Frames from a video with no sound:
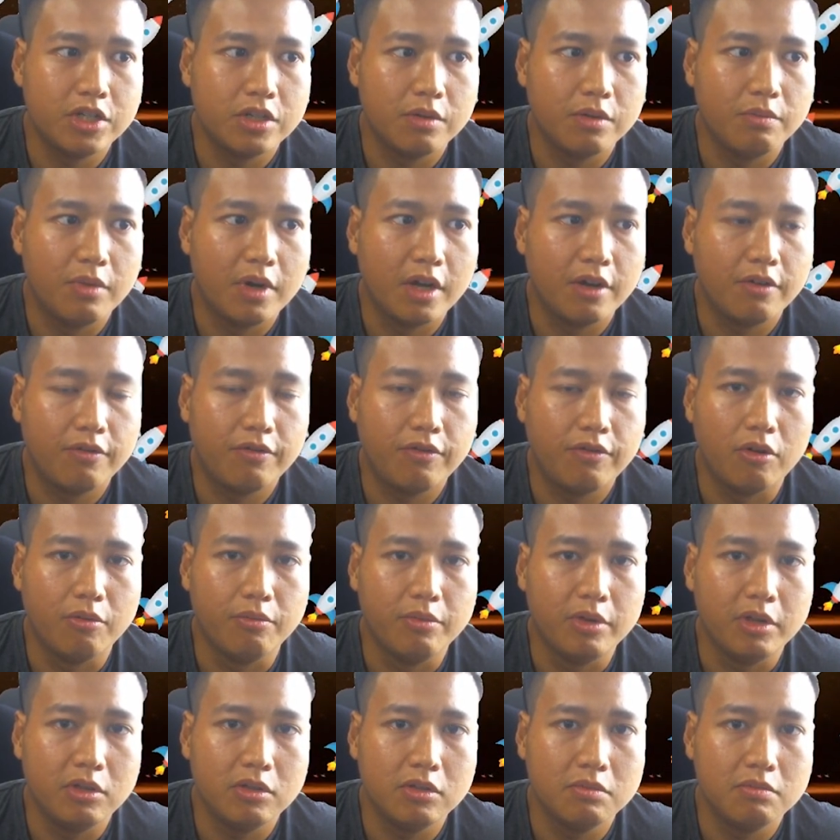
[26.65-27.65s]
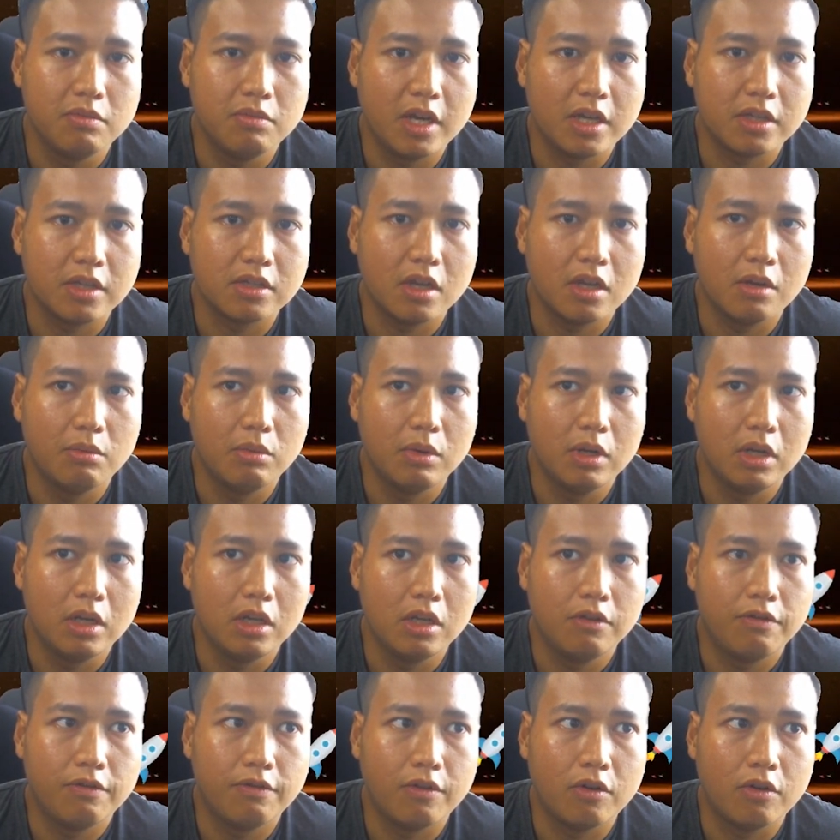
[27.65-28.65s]
but for Bitmex I believe
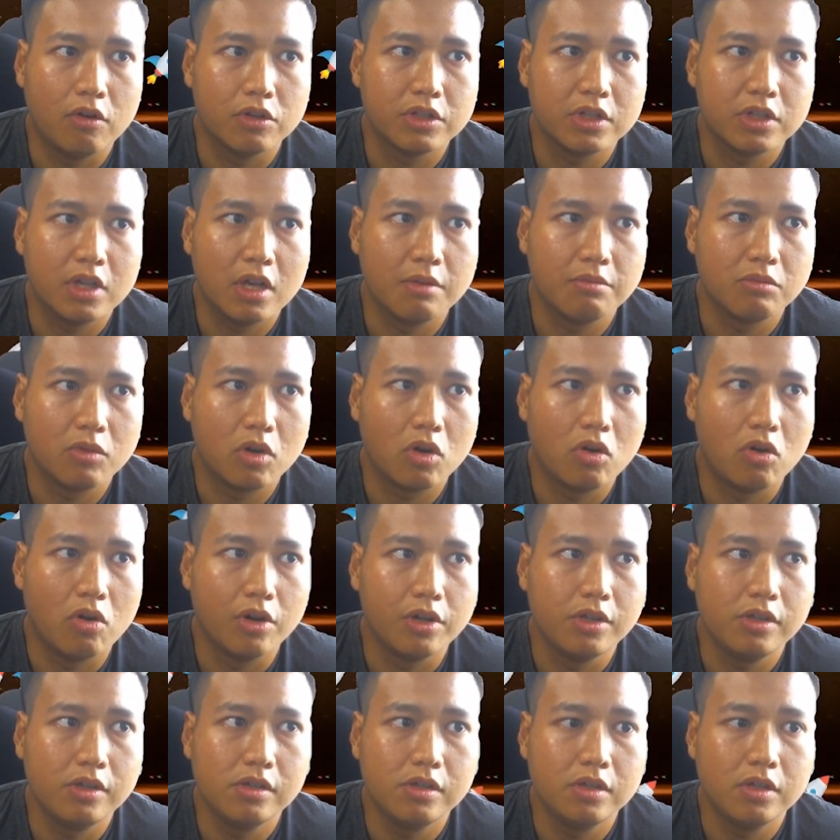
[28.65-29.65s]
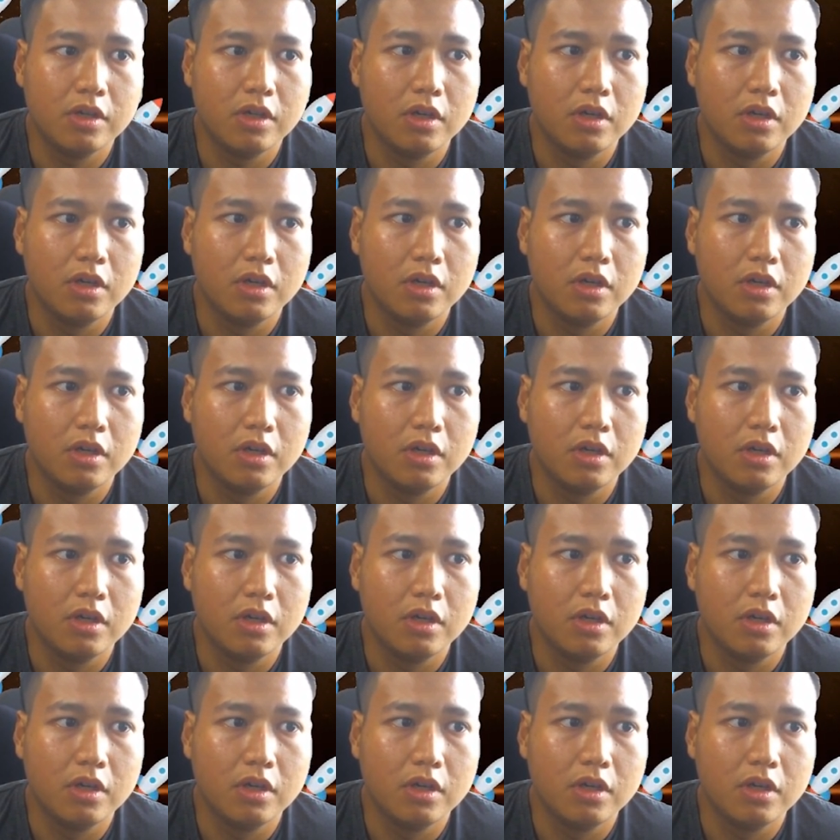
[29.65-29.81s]
for some coins